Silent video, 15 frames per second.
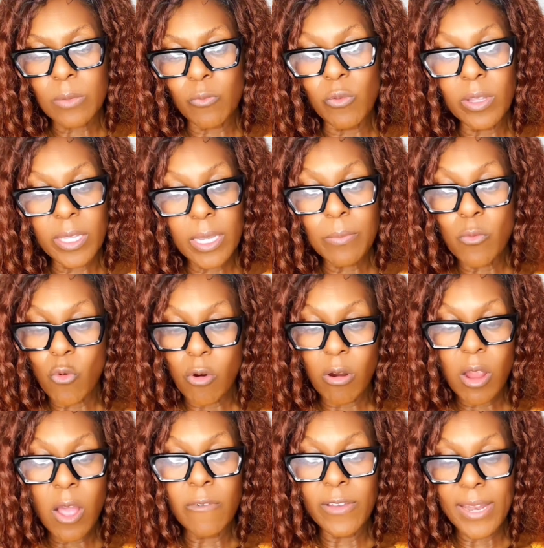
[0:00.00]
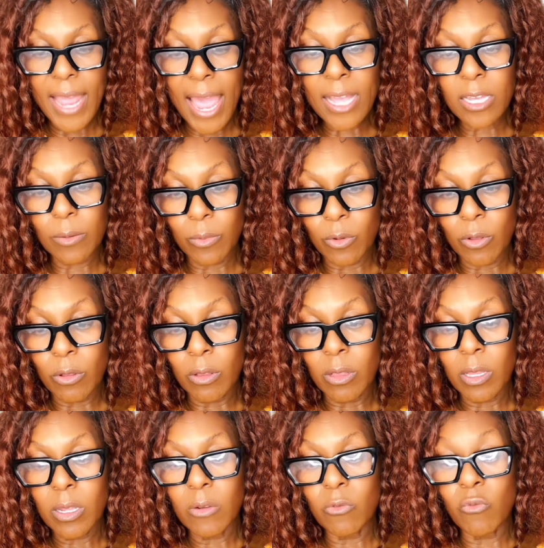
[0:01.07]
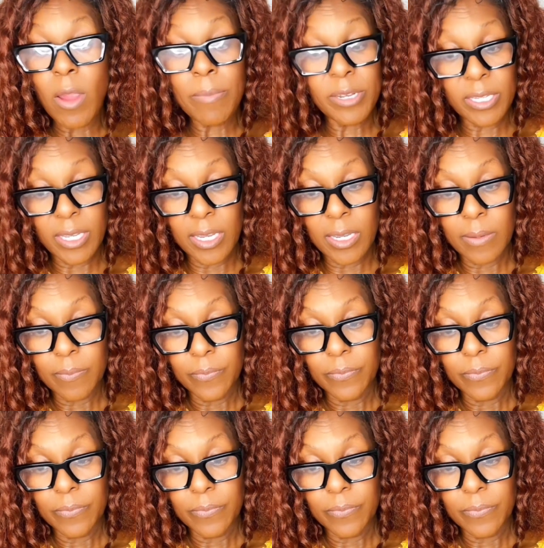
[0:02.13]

really more of an equitable remedy